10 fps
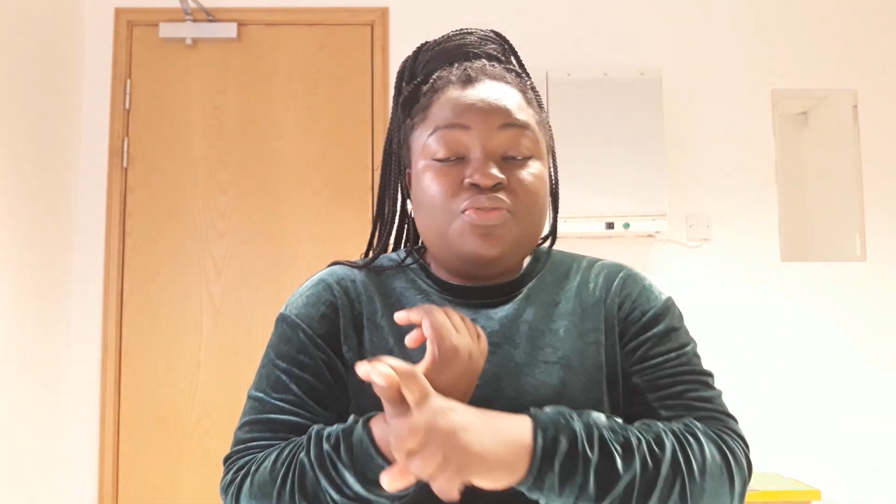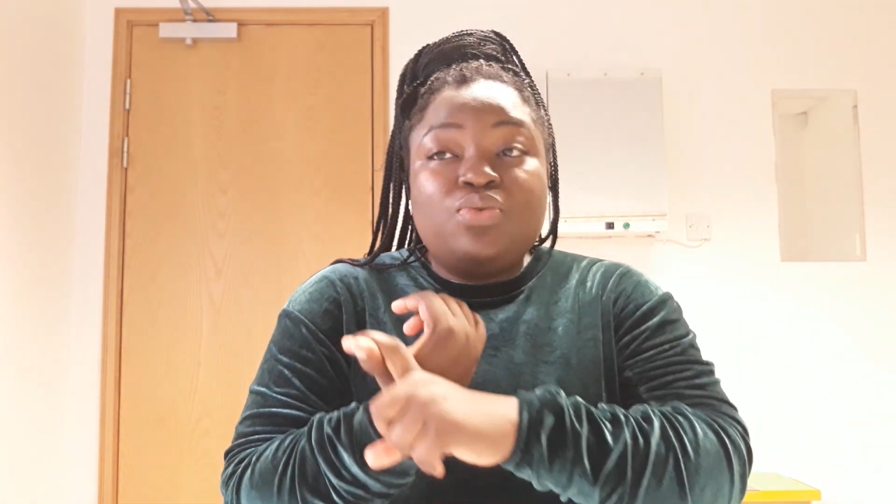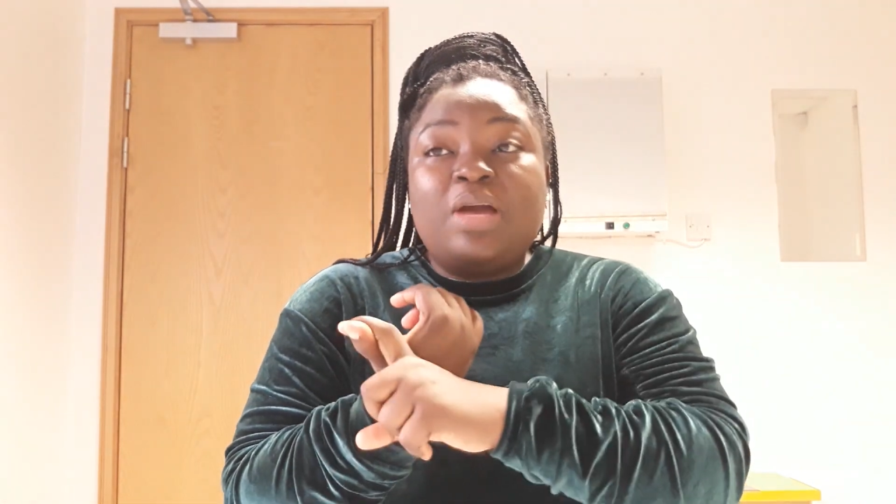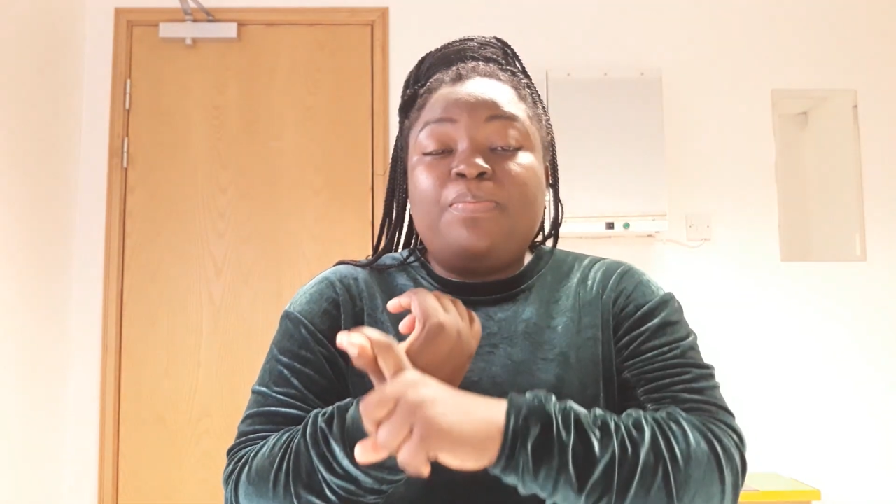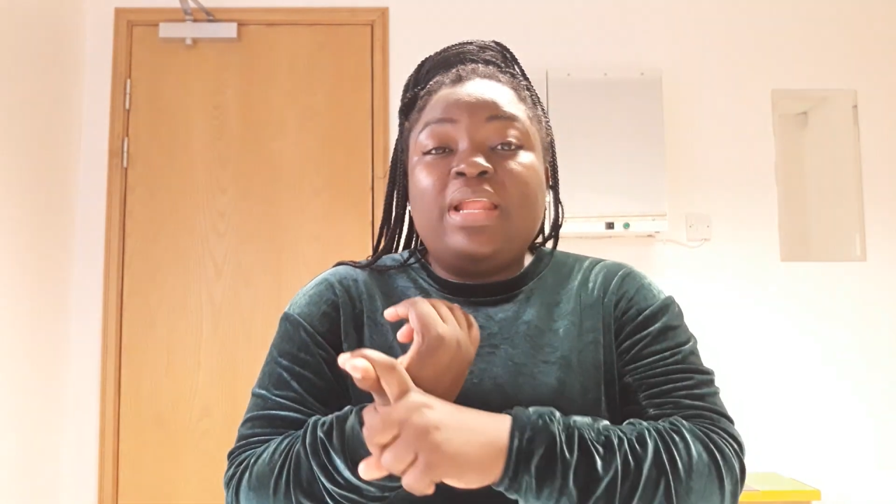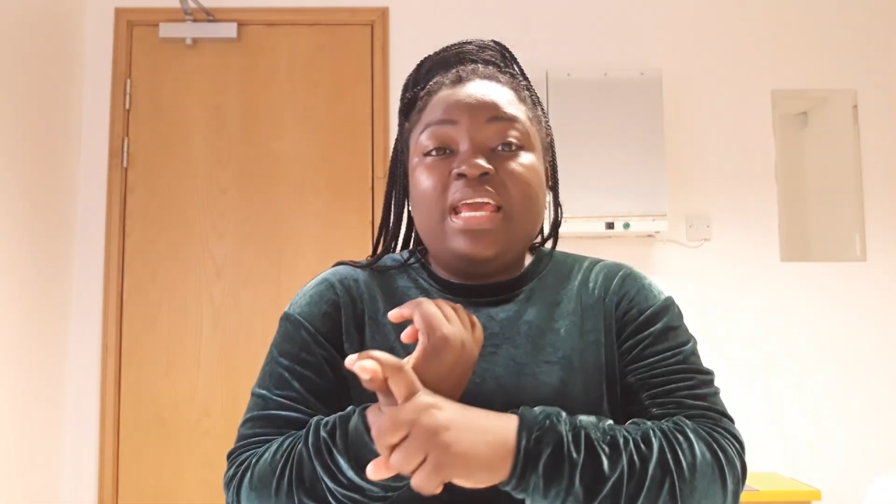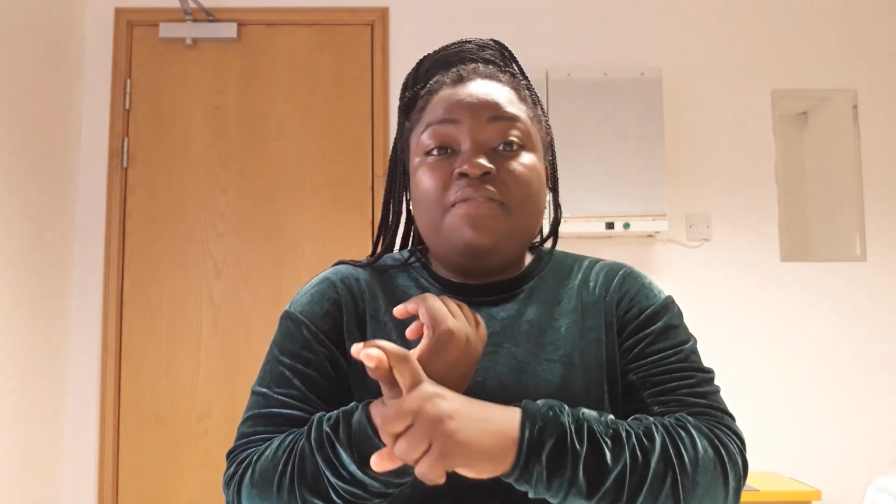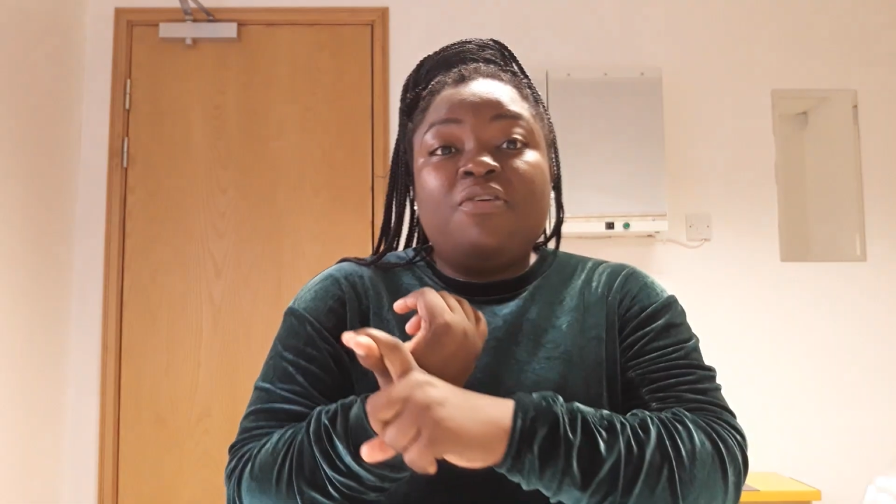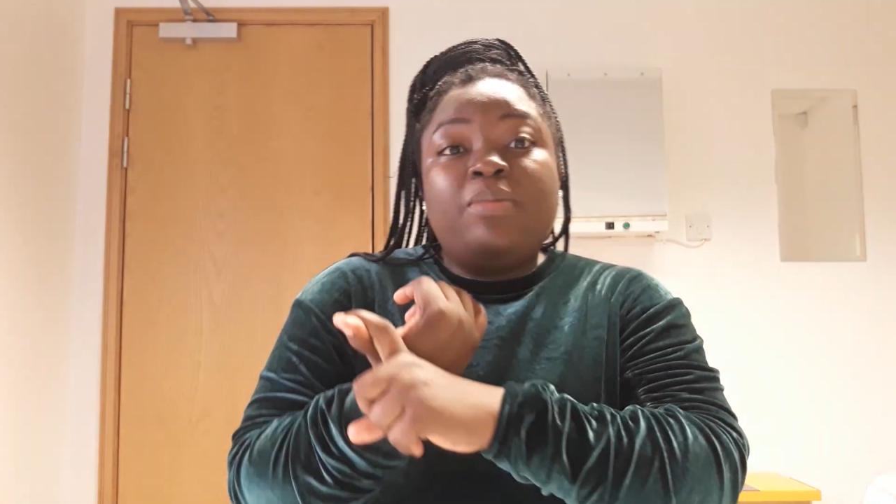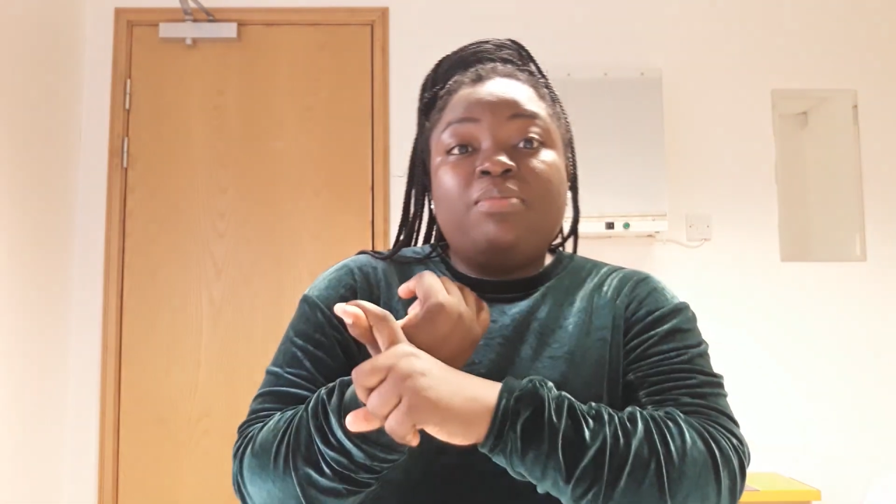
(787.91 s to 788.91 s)
If you are
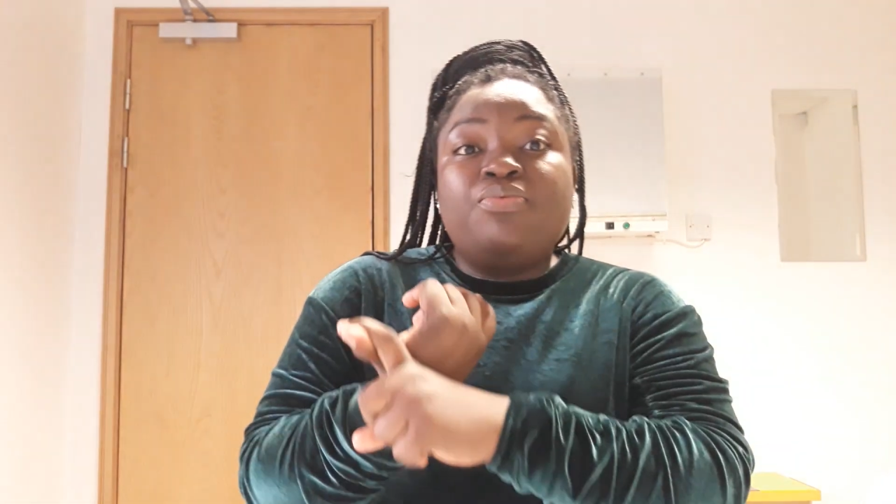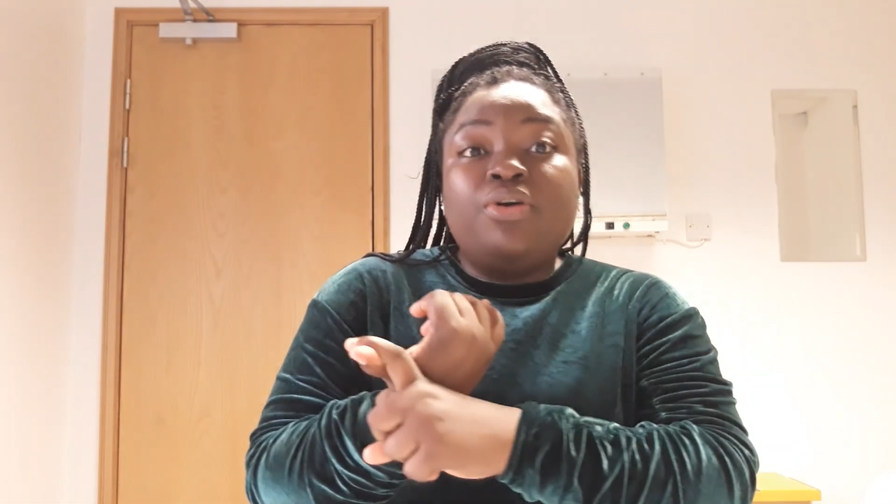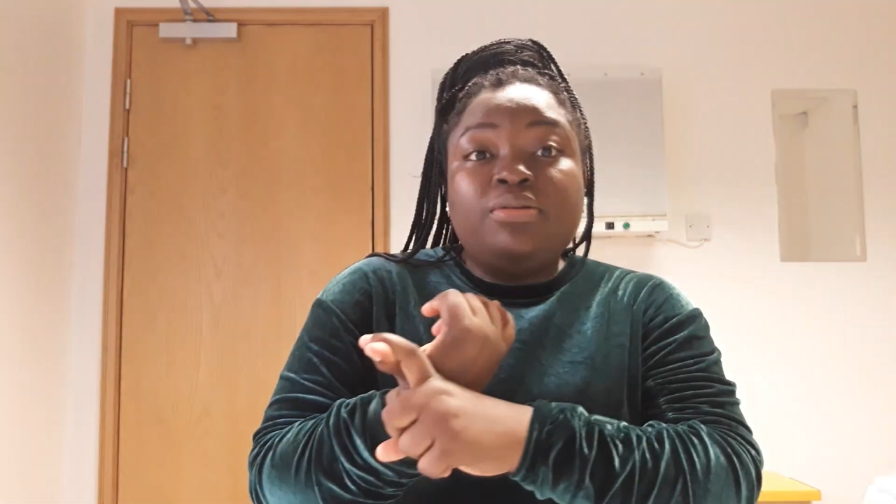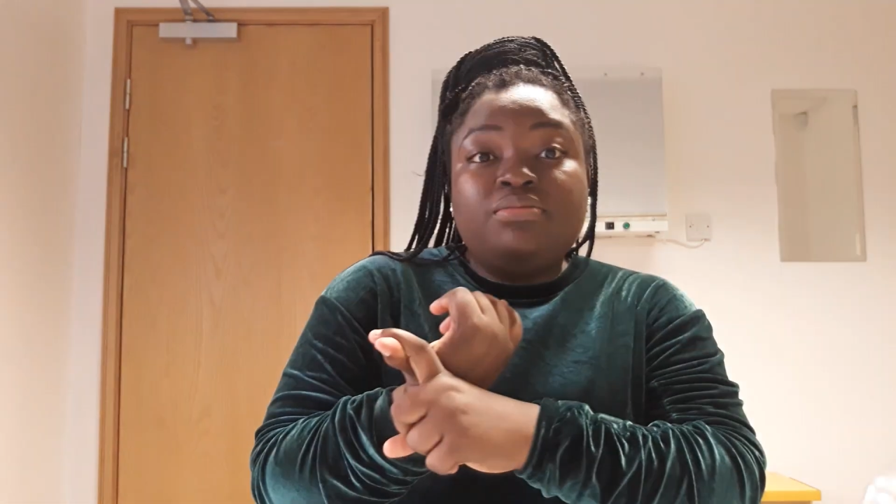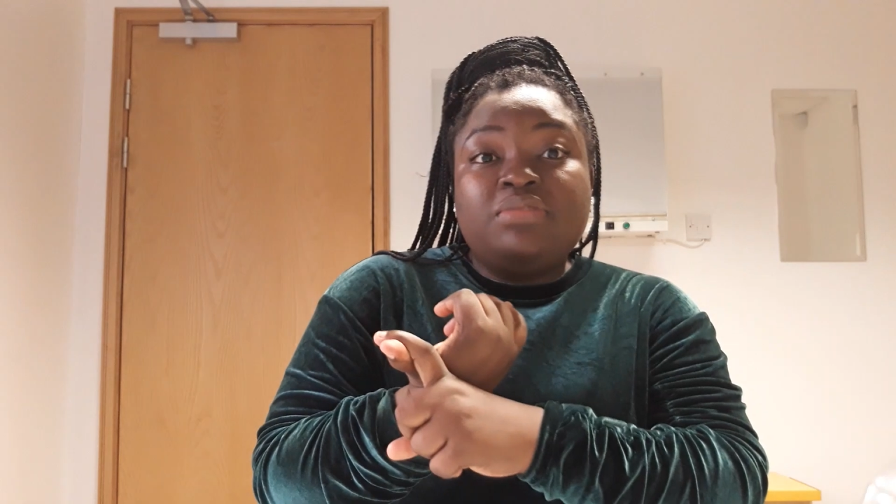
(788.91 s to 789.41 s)
applying from abroad,